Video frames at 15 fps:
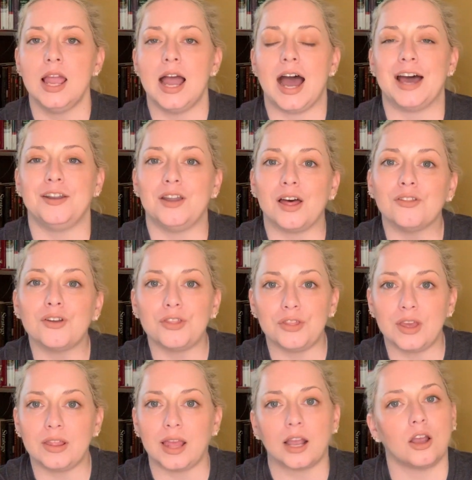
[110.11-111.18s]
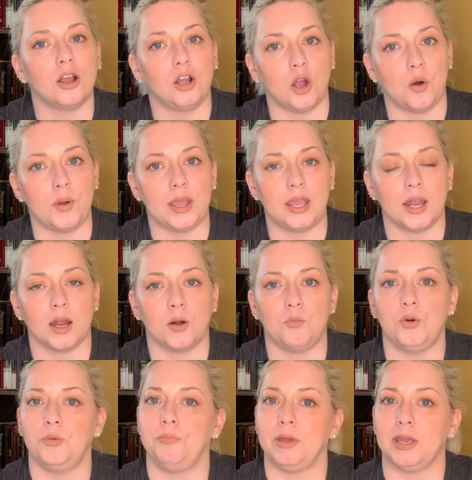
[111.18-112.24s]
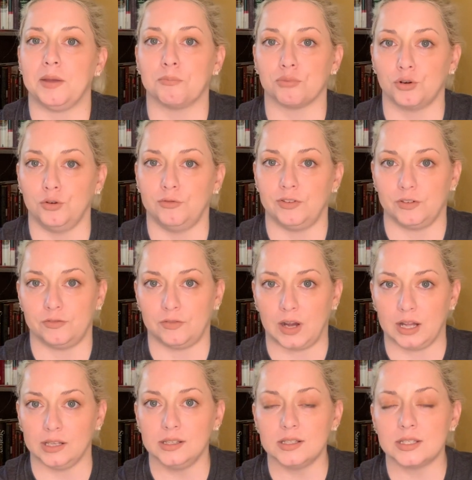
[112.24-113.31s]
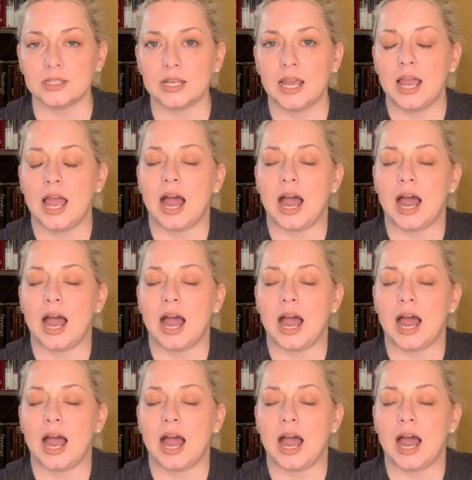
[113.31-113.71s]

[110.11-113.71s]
Another thing that could go here would be proof of funds.